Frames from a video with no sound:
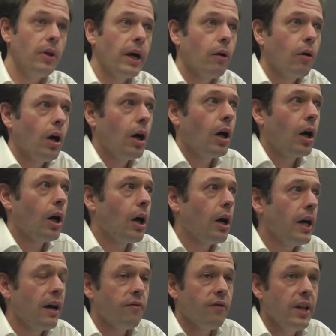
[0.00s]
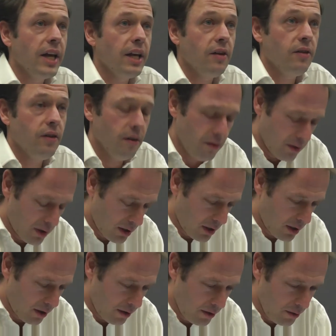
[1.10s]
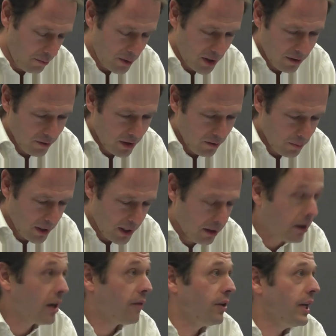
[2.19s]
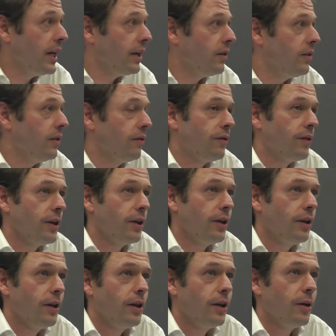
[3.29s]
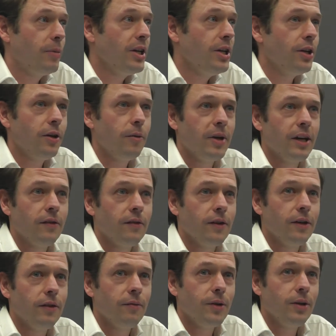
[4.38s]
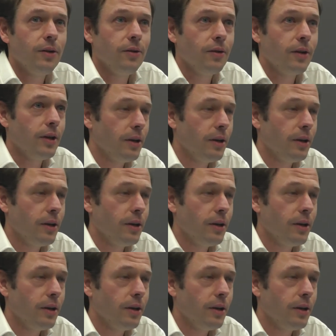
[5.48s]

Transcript: Now, I have negative, you might have guessed by now, I have a negative opinion about these